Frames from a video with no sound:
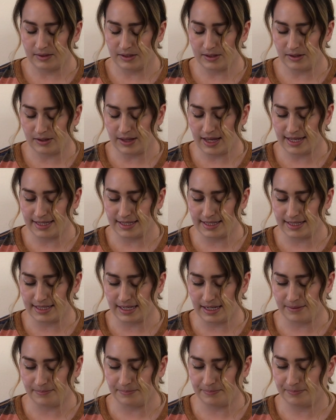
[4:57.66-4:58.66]
So let's
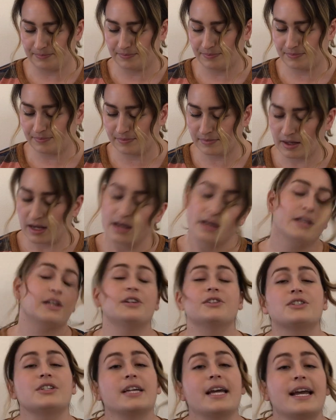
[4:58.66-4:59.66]
see.
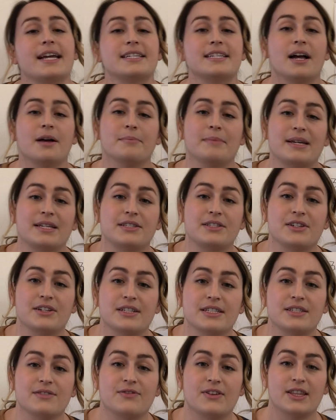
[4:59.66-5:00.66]
Usually I tell my
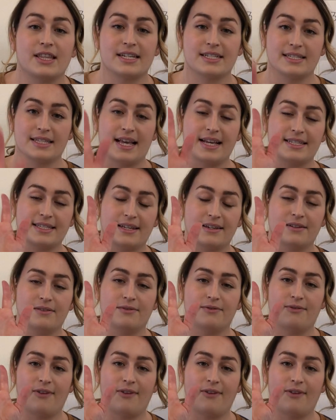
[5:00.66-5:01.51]
students for this lesson